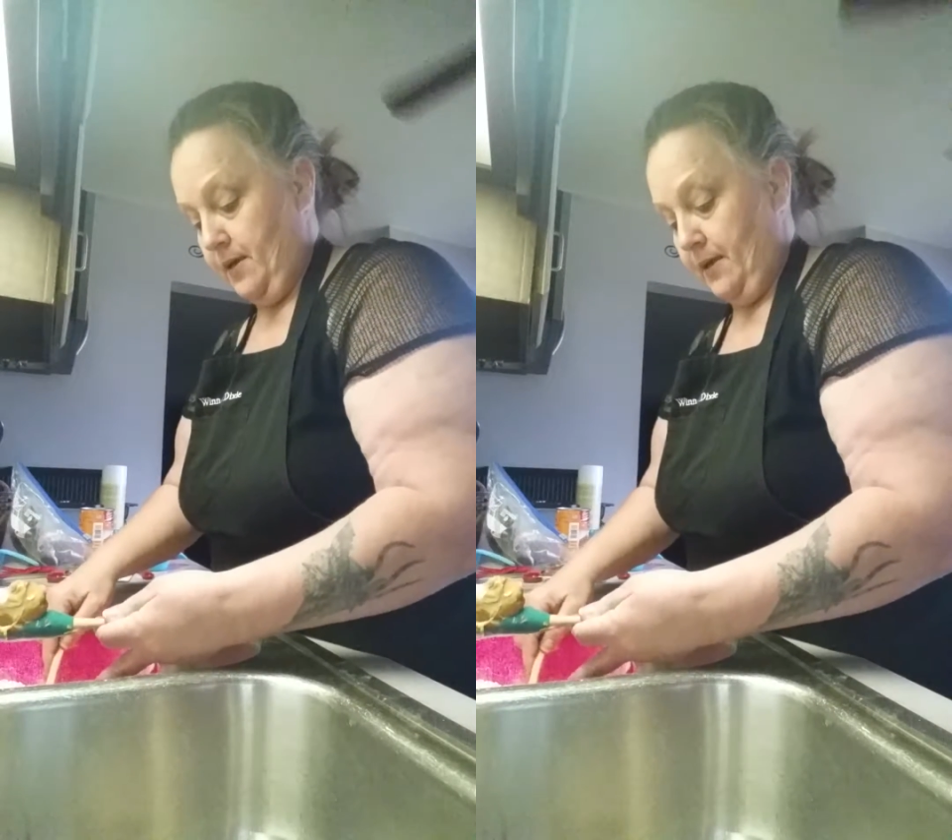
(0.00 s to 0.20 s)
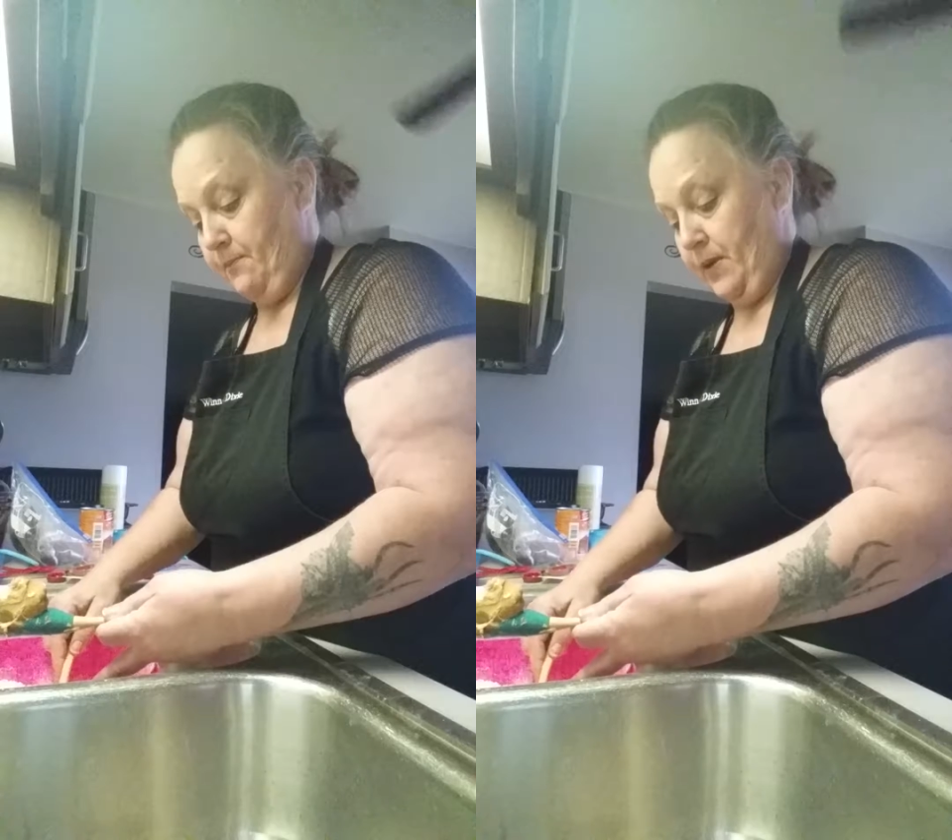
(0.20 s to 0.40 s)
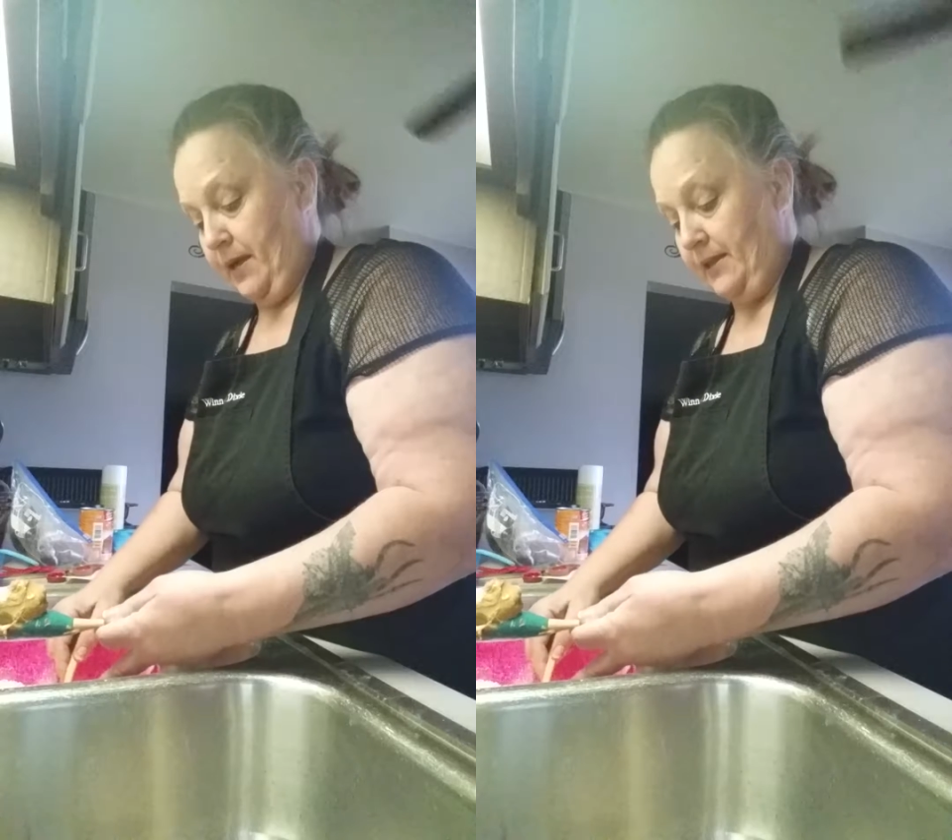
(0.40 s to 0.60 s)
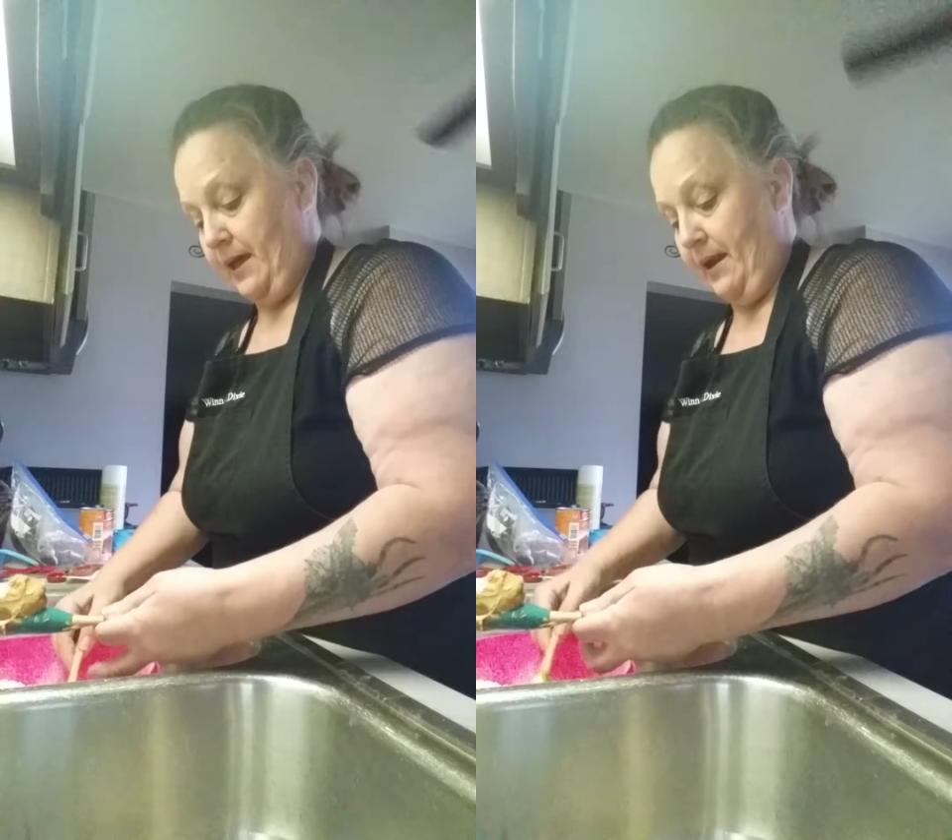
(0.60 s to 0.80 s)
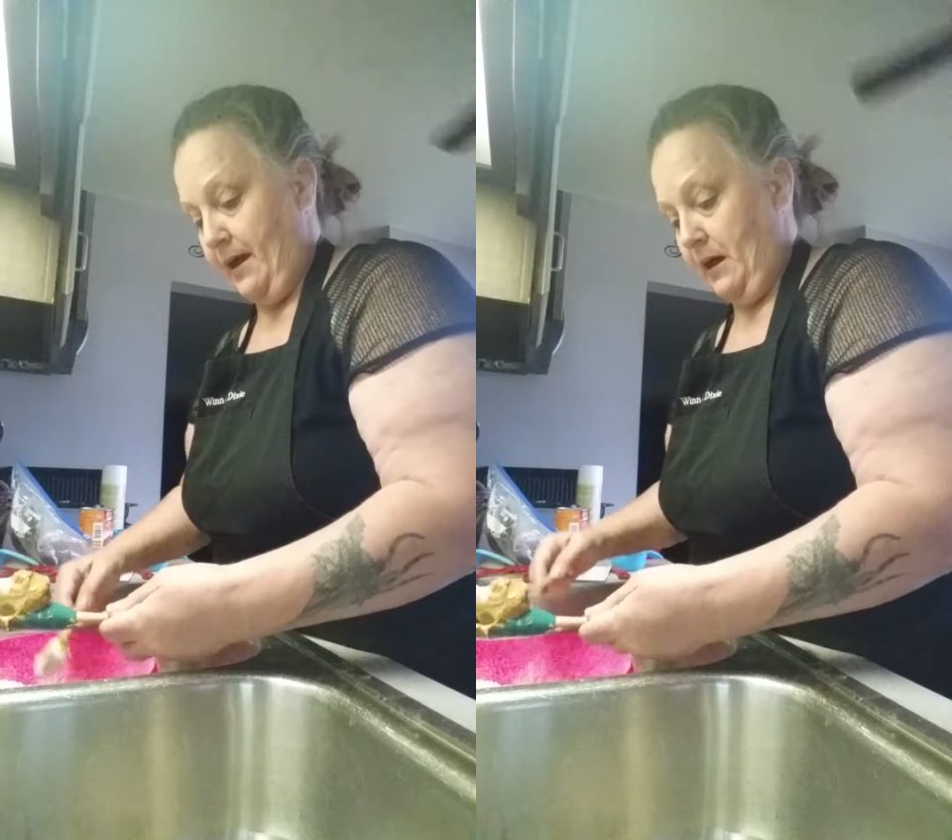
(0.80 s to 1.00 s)
me pick
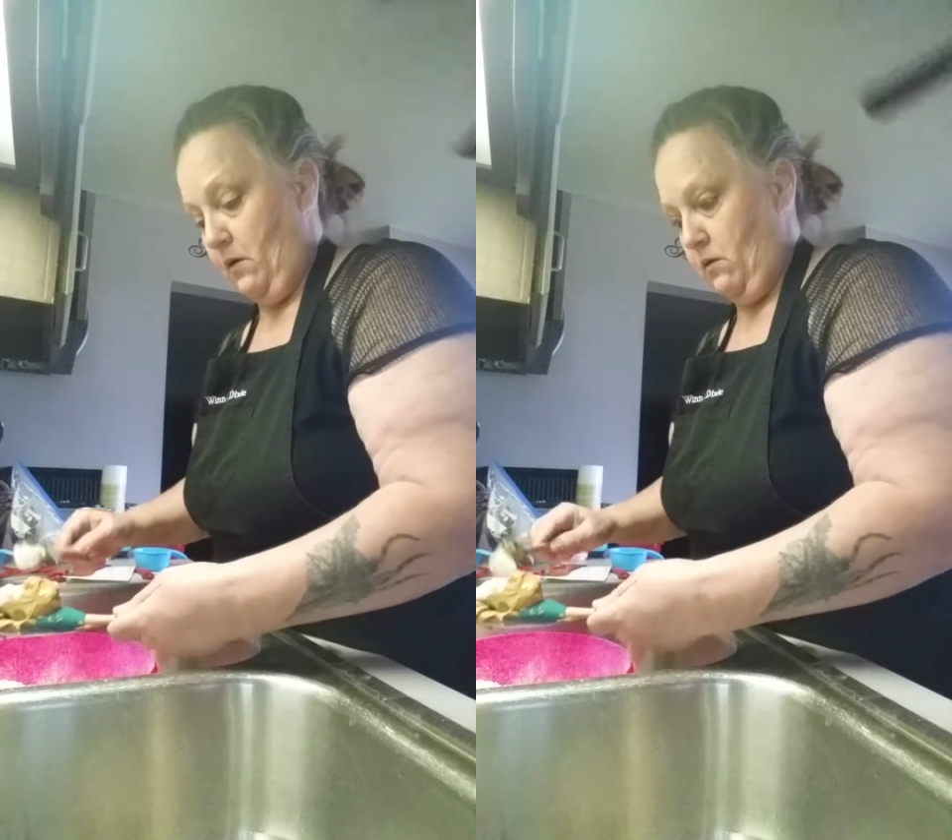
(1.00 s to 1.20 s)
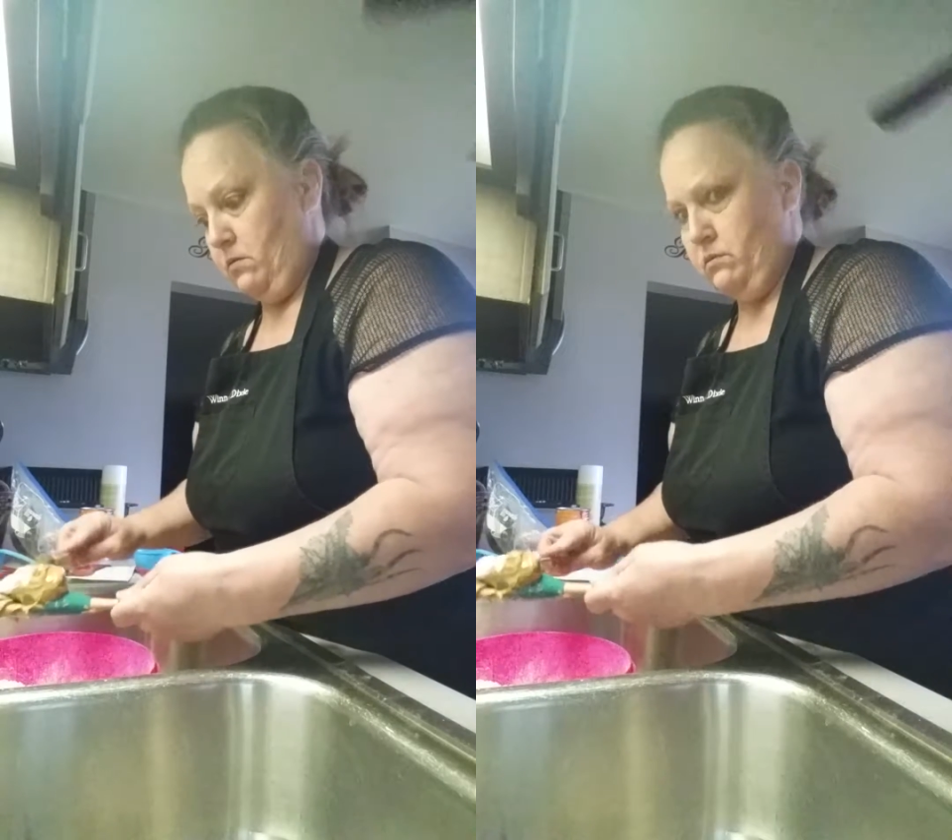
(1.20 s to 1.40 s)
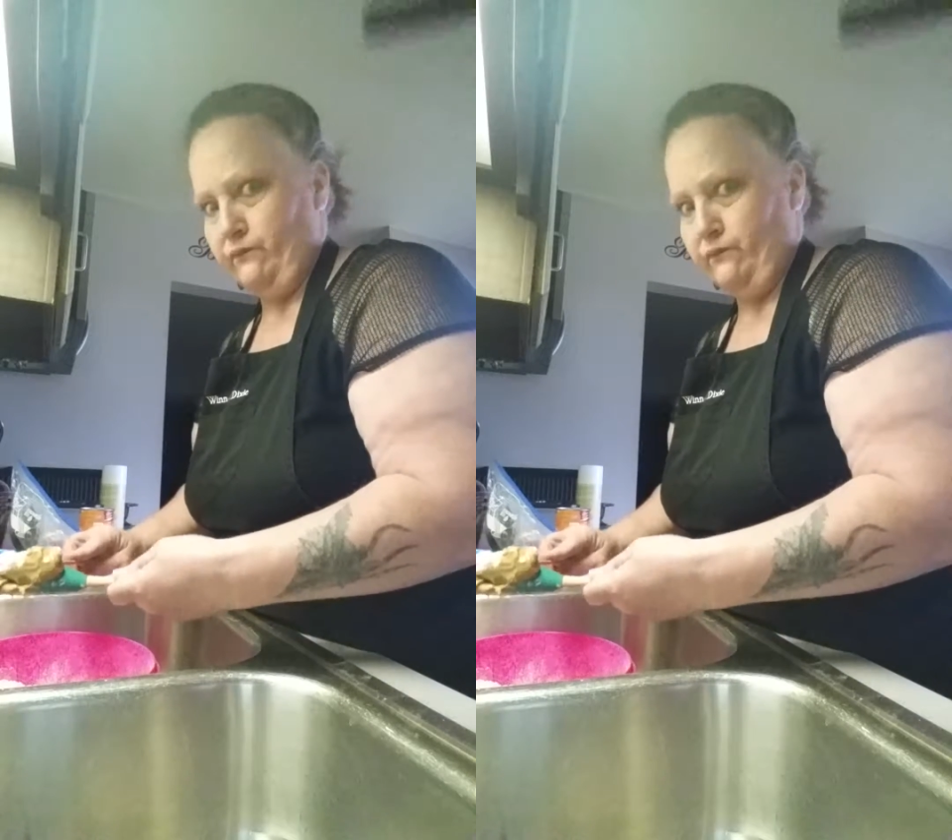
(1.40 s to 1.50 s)
that out.